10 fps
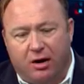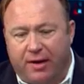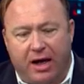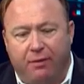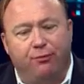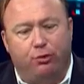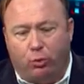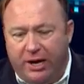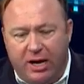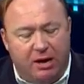if I have
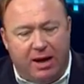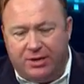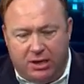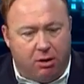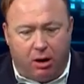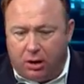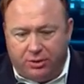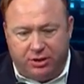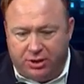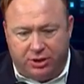3 MIT
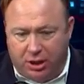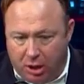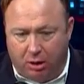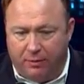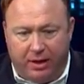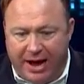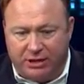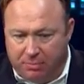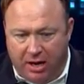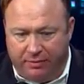articles this year in the
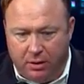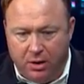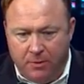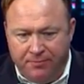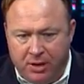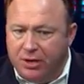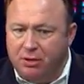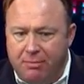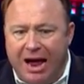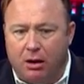last month.
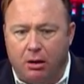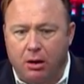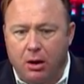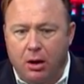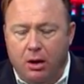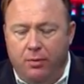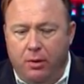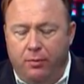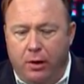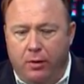Doesn't matter.
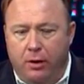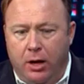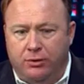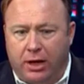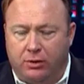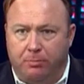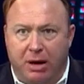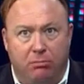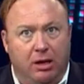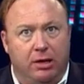It's like the
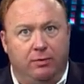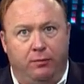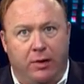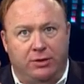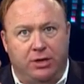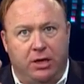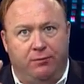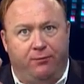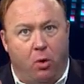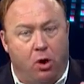public that's
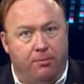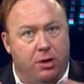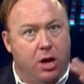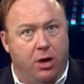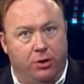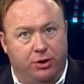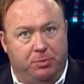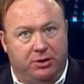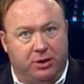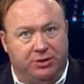informed knows,
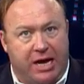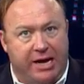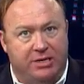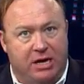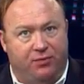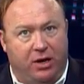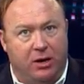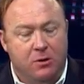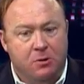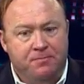but they're scientific,
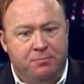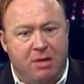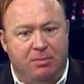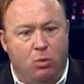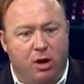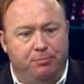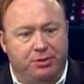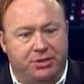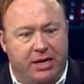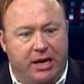maybe
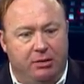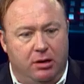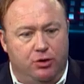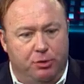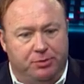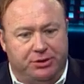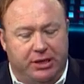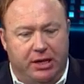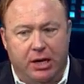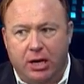1%,
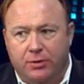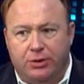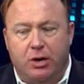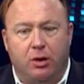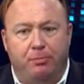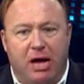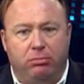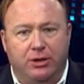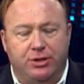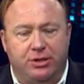2%. The general
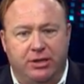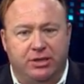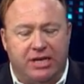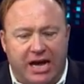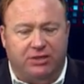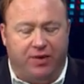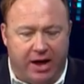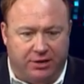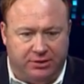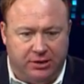public just thinks it's
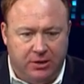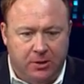X-Files.